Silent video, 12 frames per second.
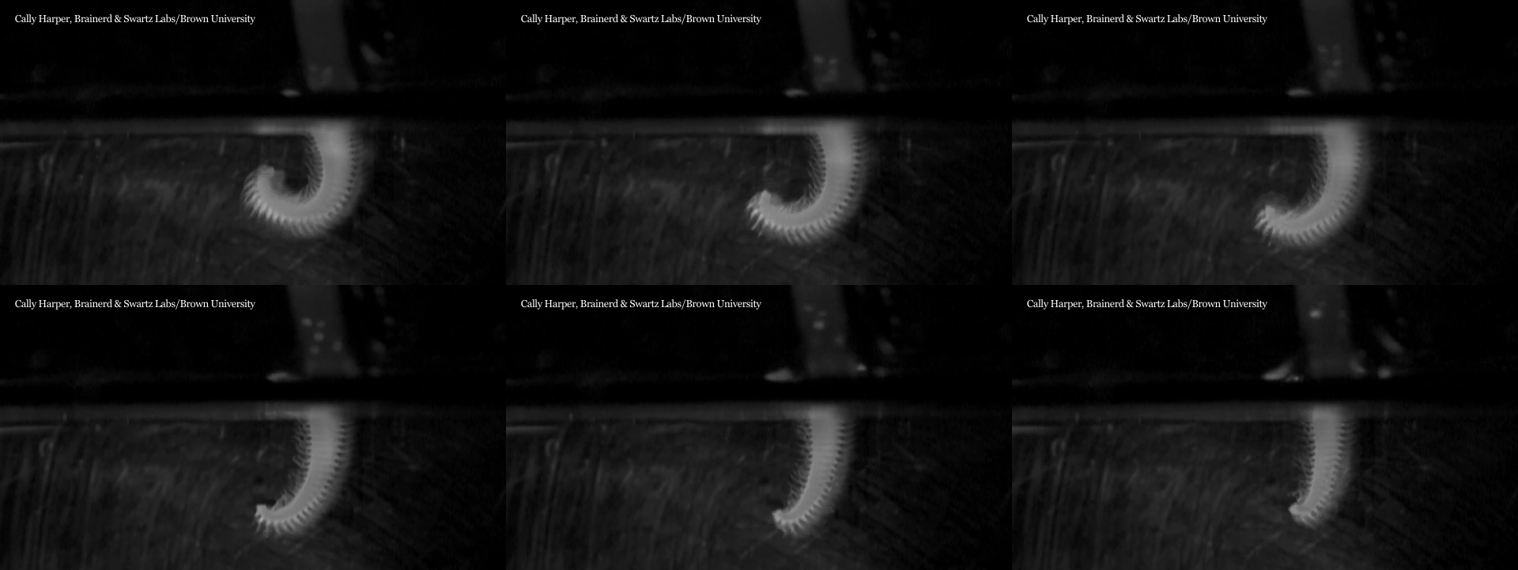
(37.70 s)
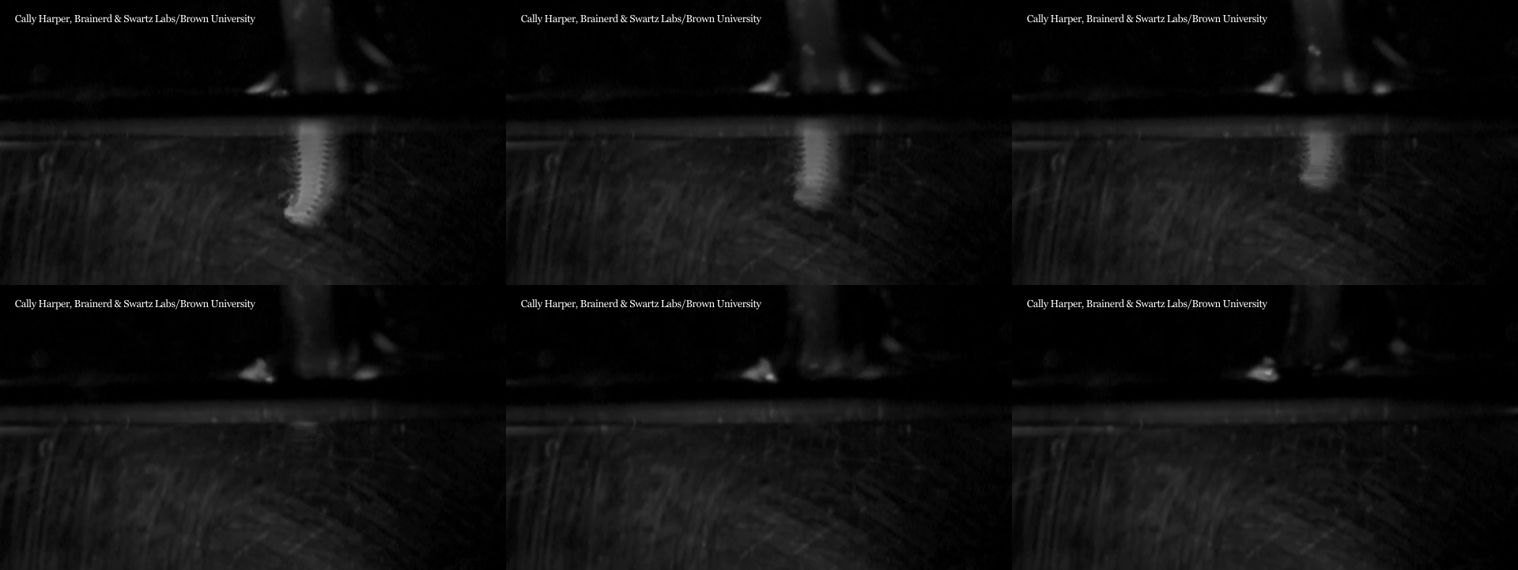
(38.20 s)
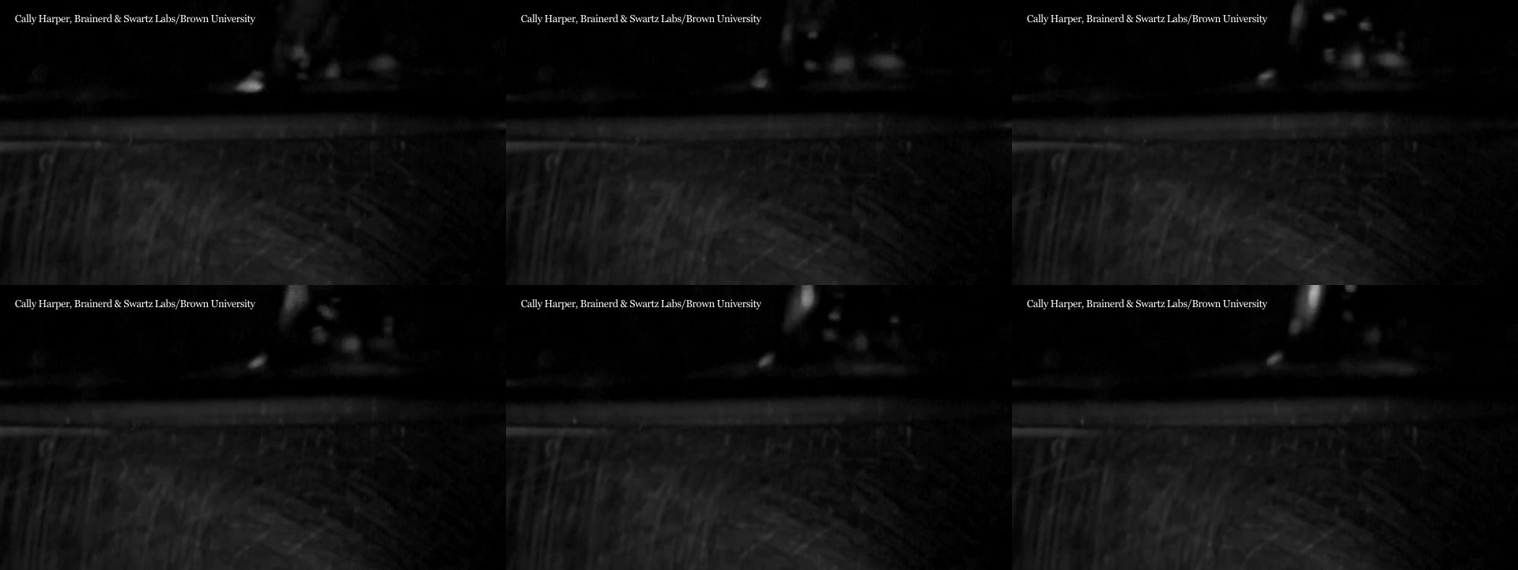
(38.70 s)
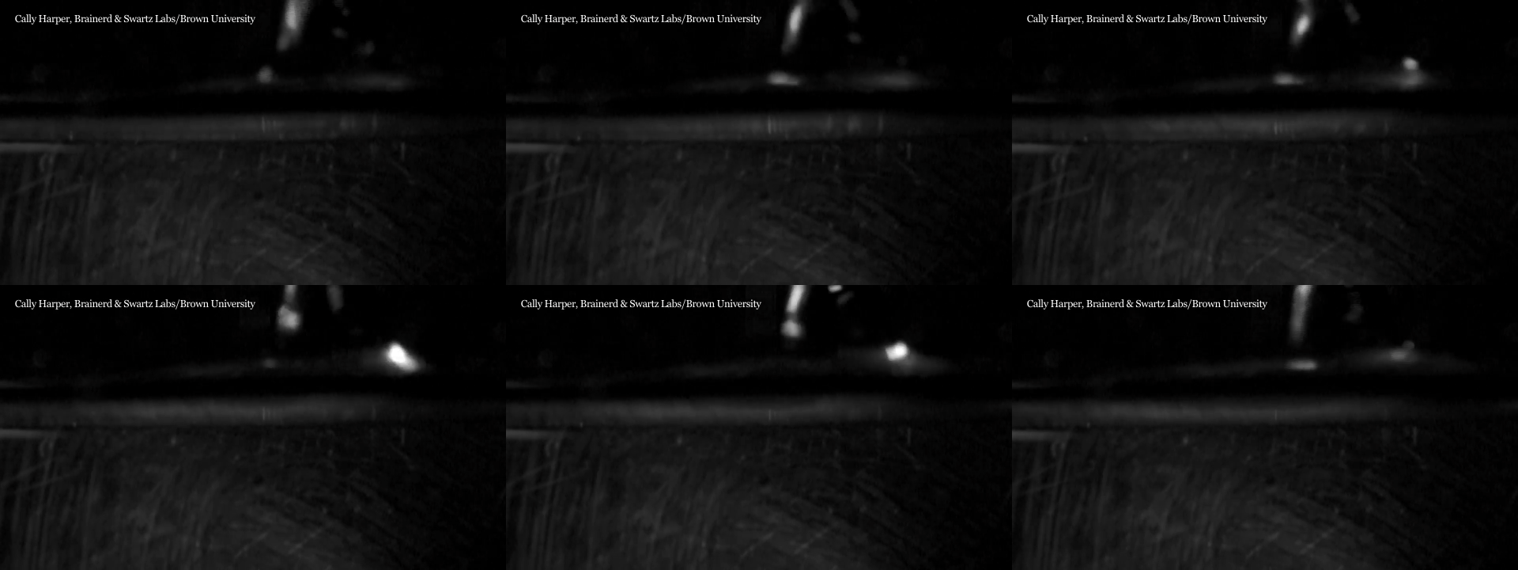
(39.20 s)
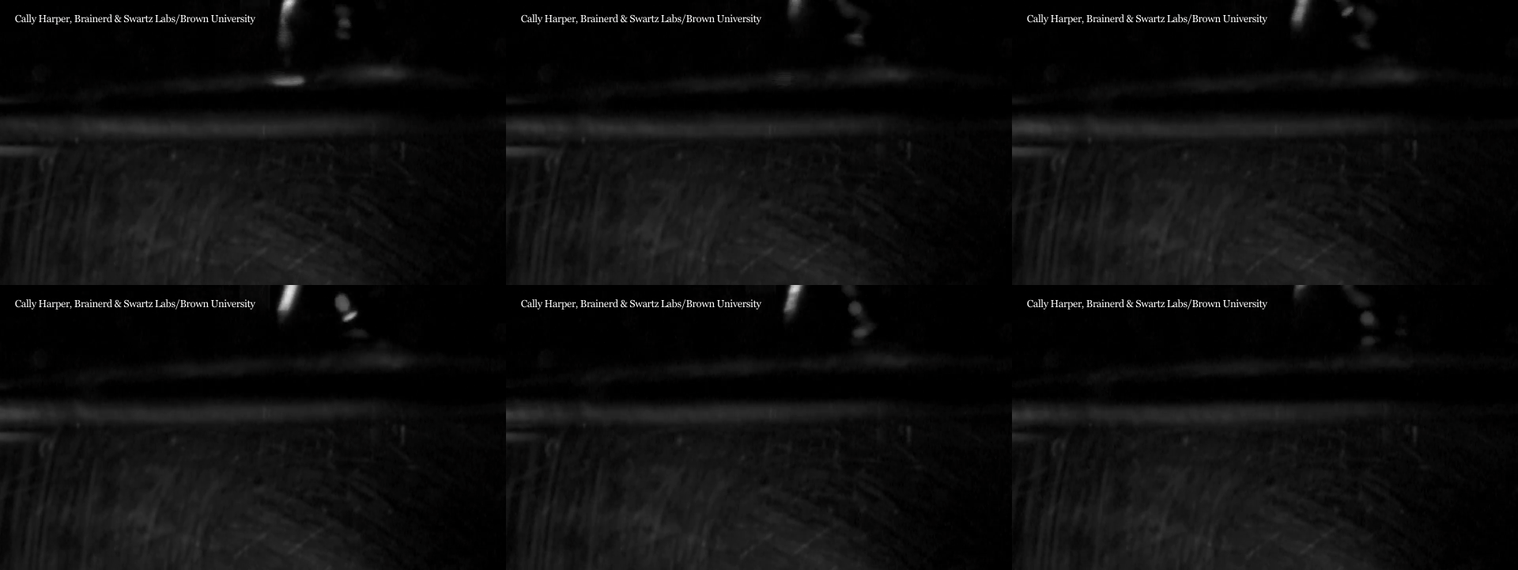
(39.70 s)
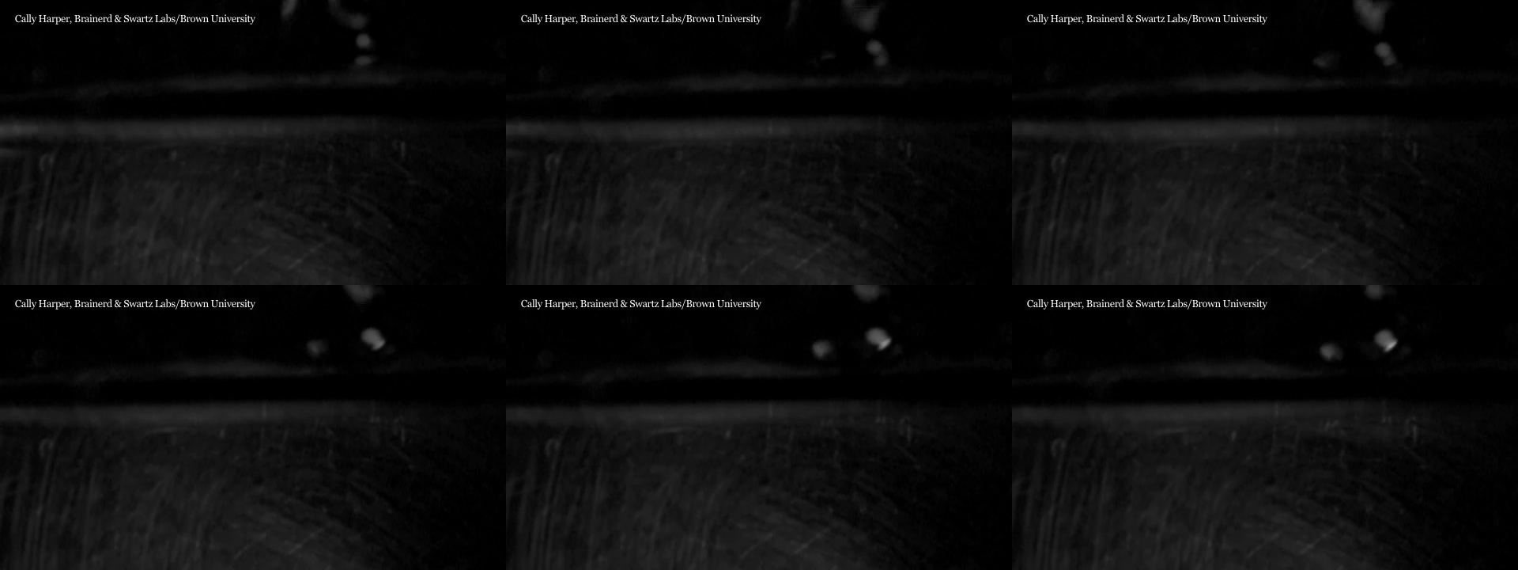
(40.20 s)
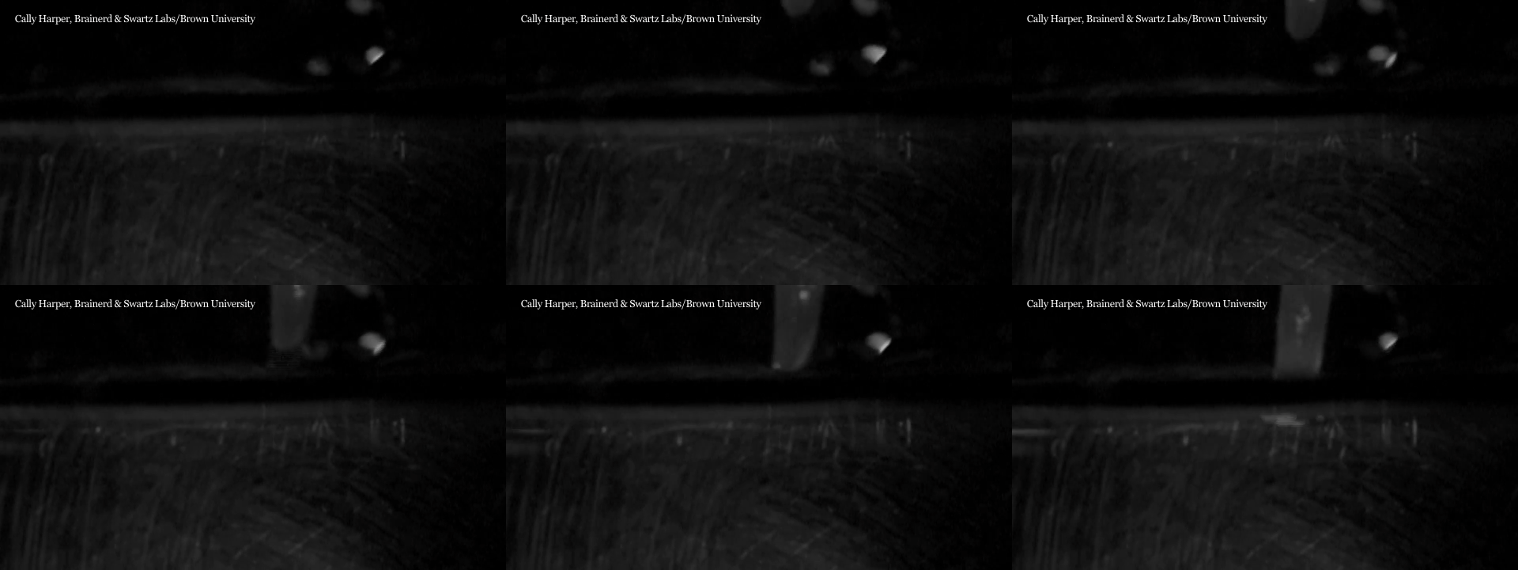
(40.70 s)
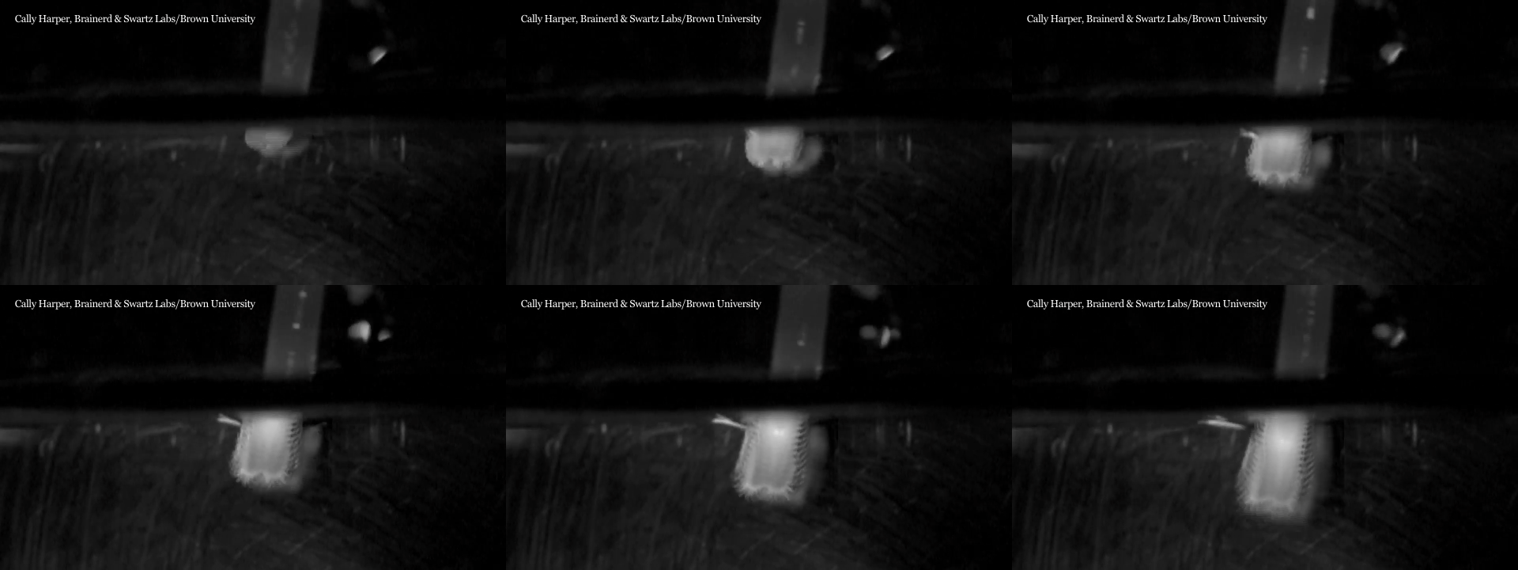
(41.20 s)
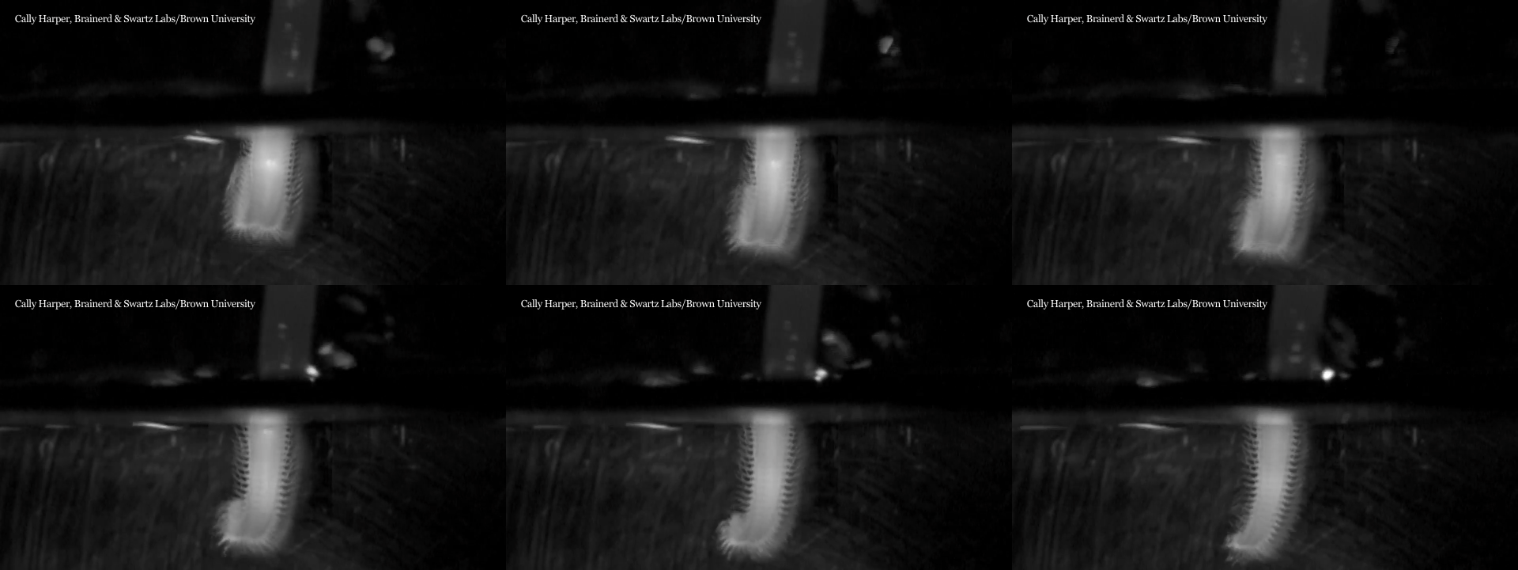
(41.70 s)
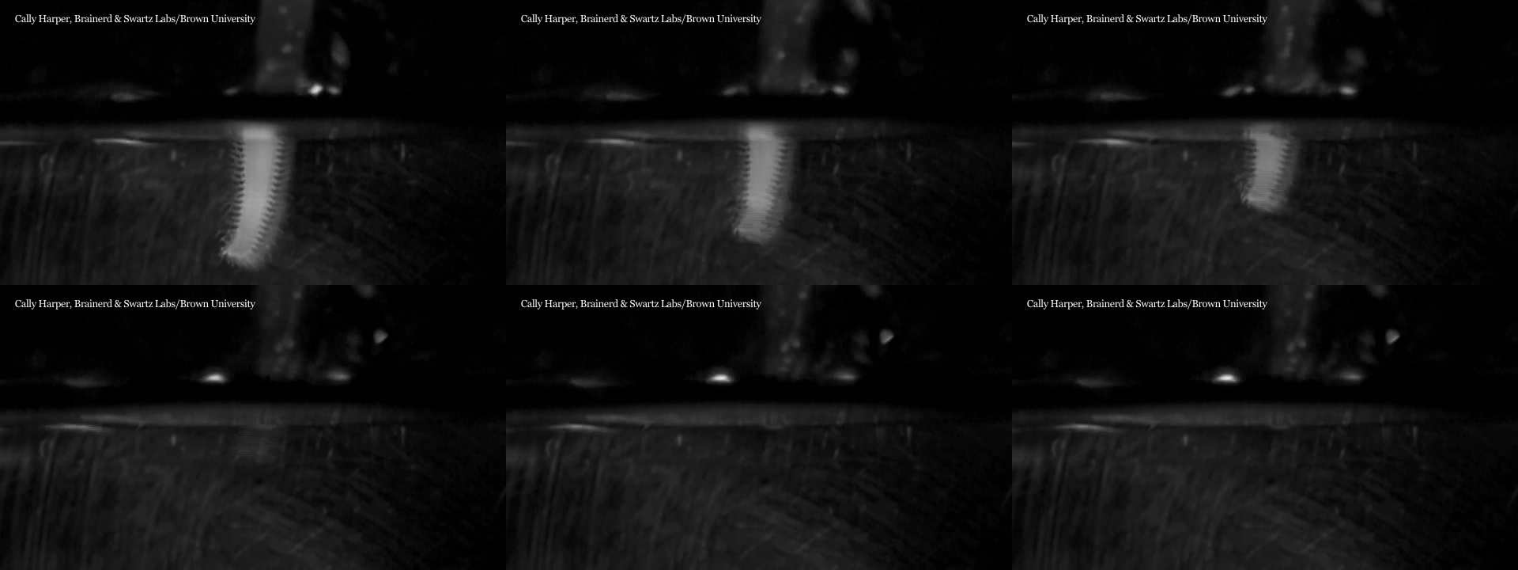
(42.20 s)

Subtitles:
(no speaker visible)